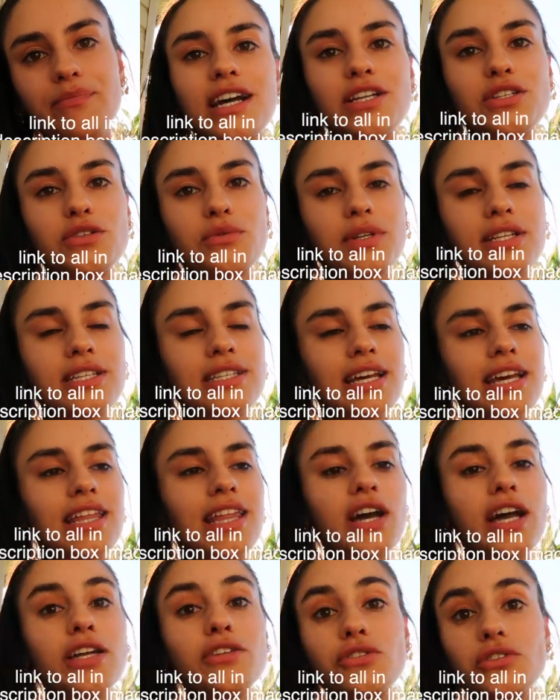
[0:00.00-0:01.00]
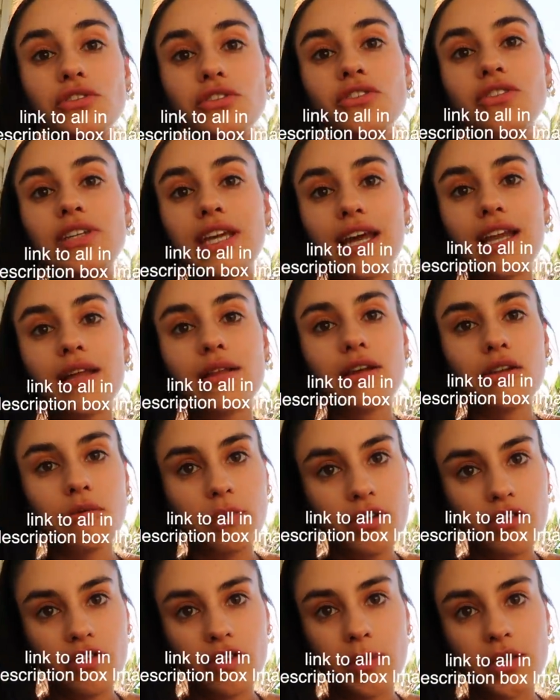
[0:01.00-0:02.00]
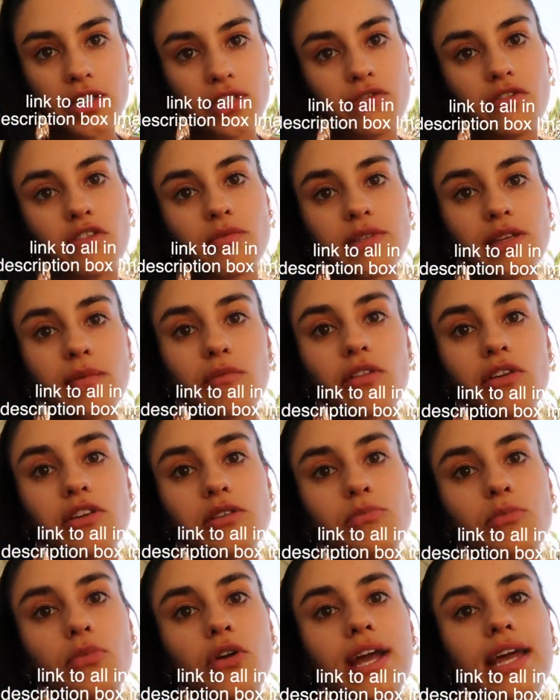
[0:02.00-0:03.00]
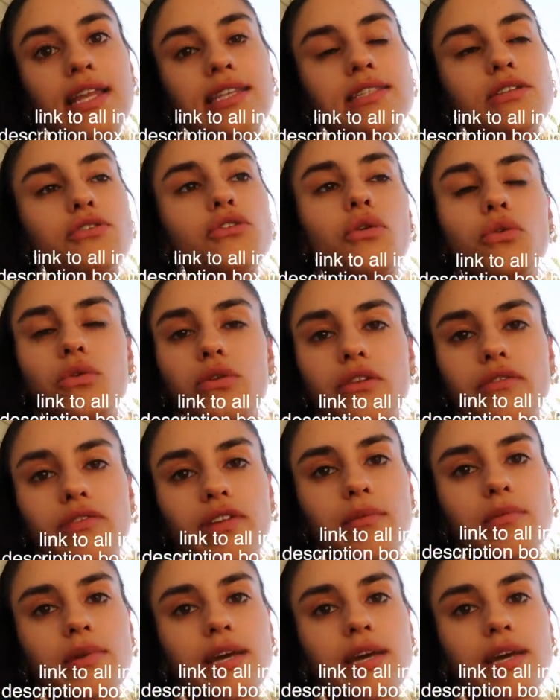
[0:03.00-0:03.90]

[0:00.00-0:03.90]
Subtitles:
I do want to say I do get a little bit of commission from some of those brands, not all of them.